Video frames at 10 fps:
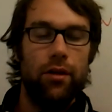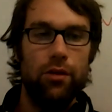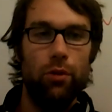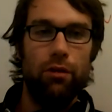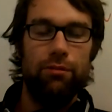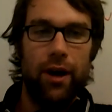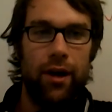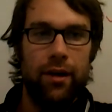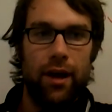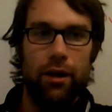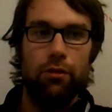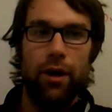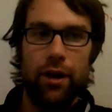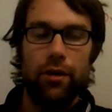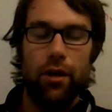you will find a
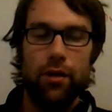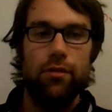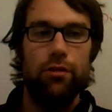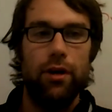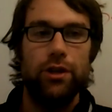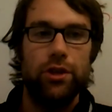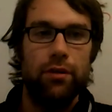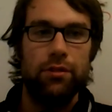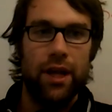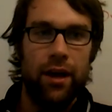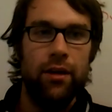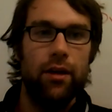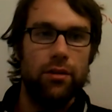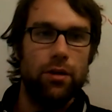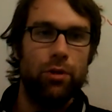greater concentration of lead,
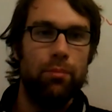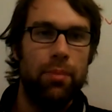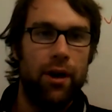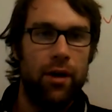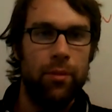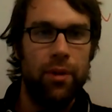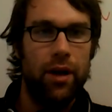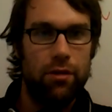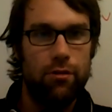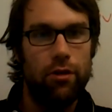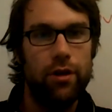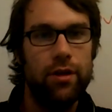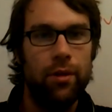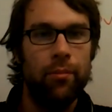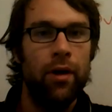aluminum, barium, and
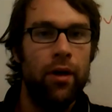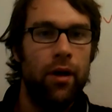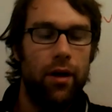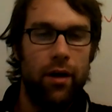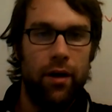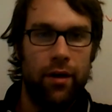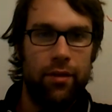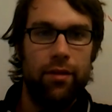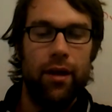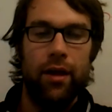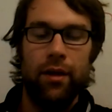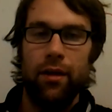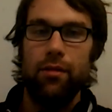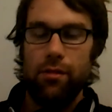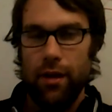strontium uh, than,
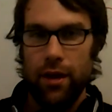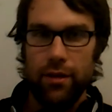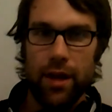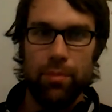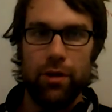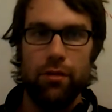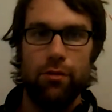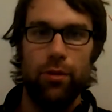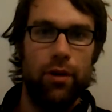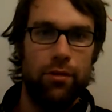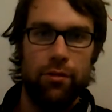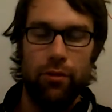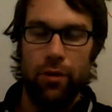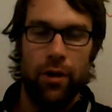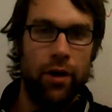say, a deeper soils
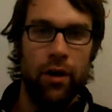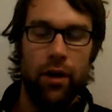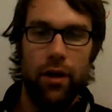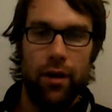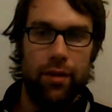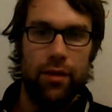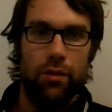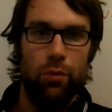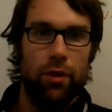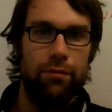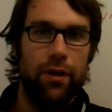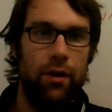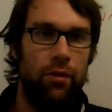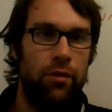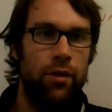or uh, that you would have
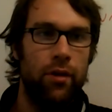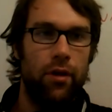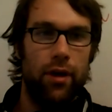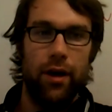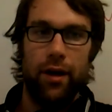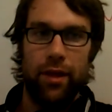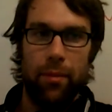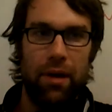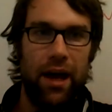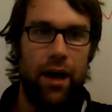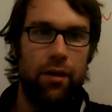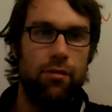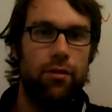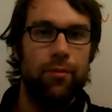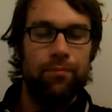found uh, in the
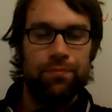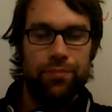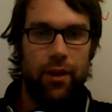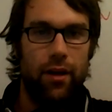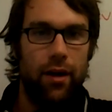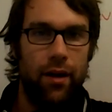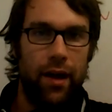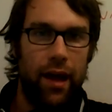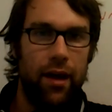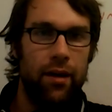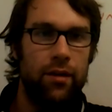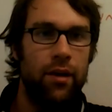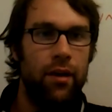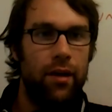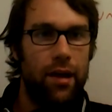past. Uh, and
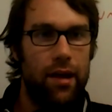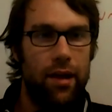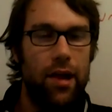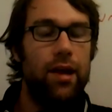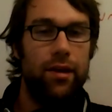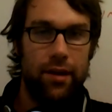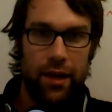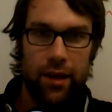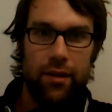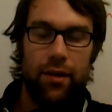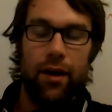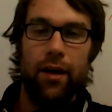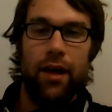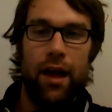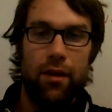indeed,
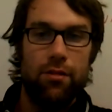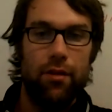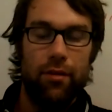as